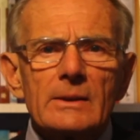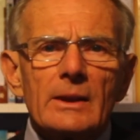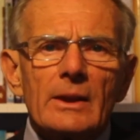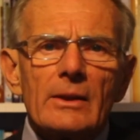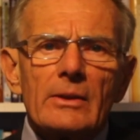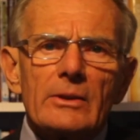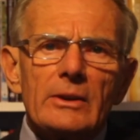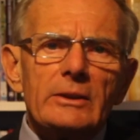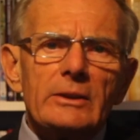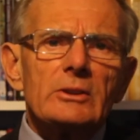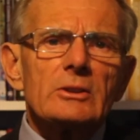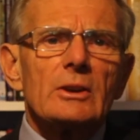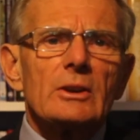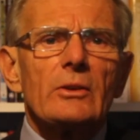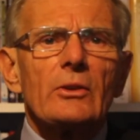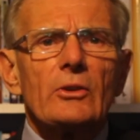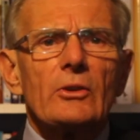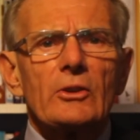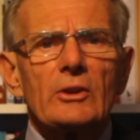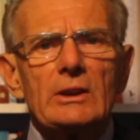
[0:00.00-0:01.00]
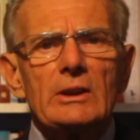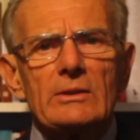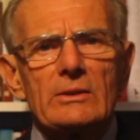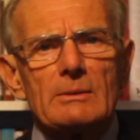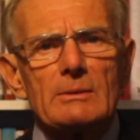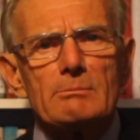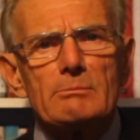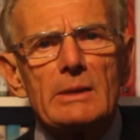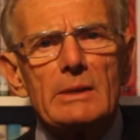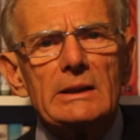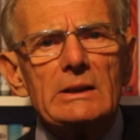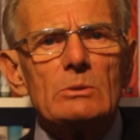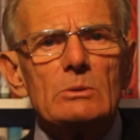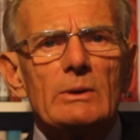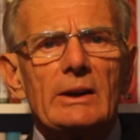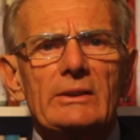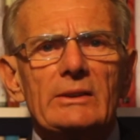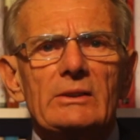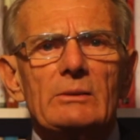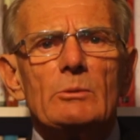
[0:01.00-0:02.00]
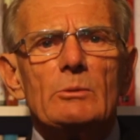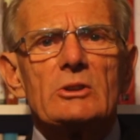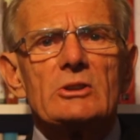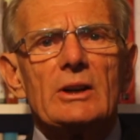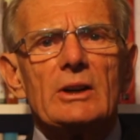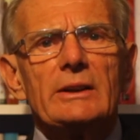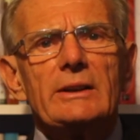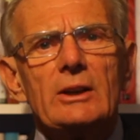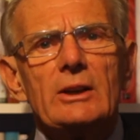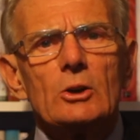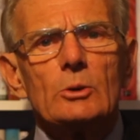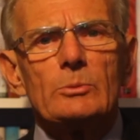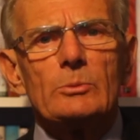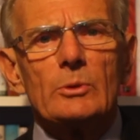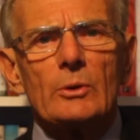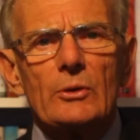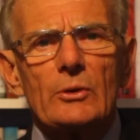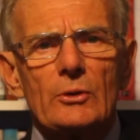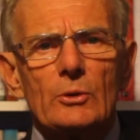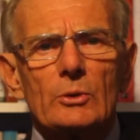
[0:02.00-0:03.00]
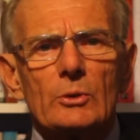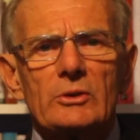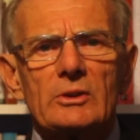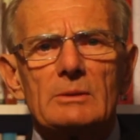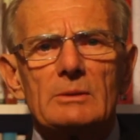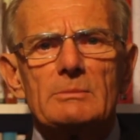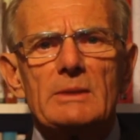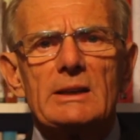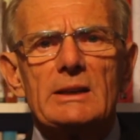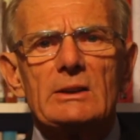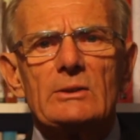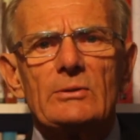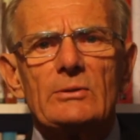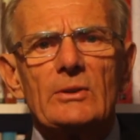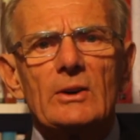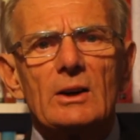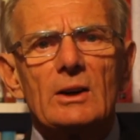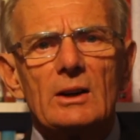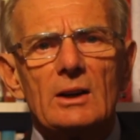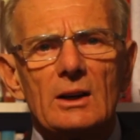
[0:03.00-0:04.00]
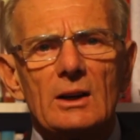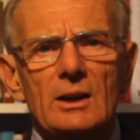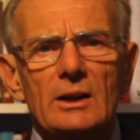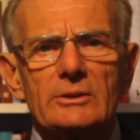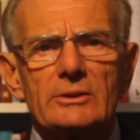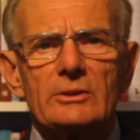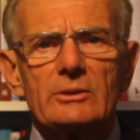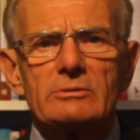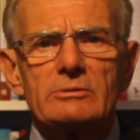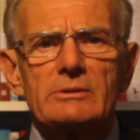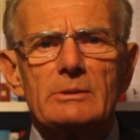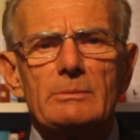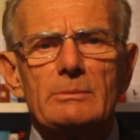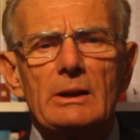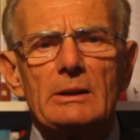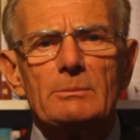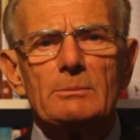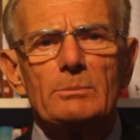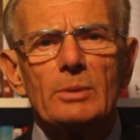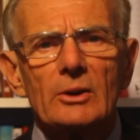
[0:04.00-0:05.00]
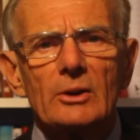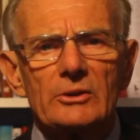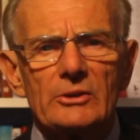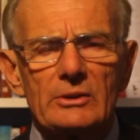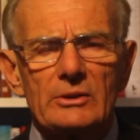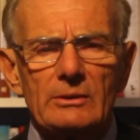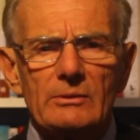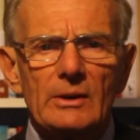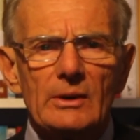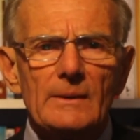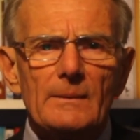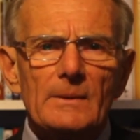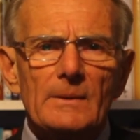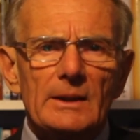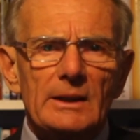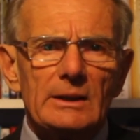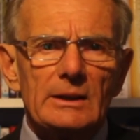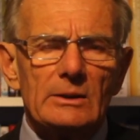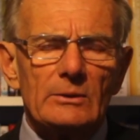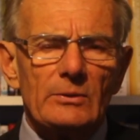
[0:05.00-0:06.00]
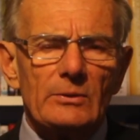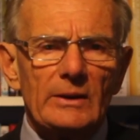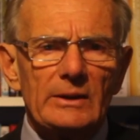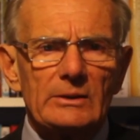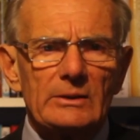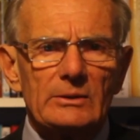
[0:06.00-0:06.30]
These are just three of the many ways in which unhelpful thoughts can make it far harder to remain positive in the face of